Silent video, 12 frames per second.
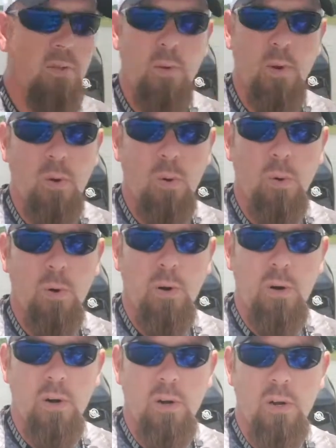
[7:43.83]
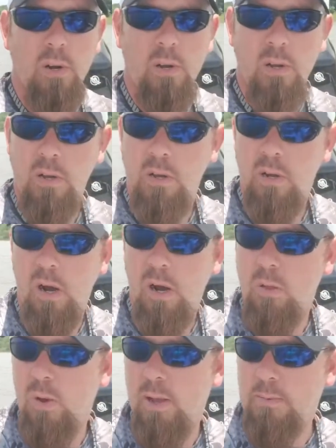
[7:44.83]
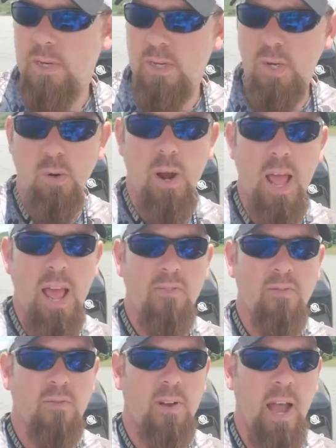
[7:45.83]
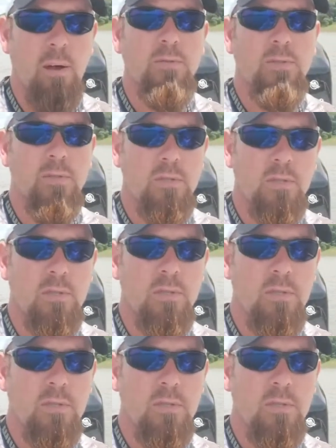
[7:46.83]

3/4 all the way up to 2.5 ounces.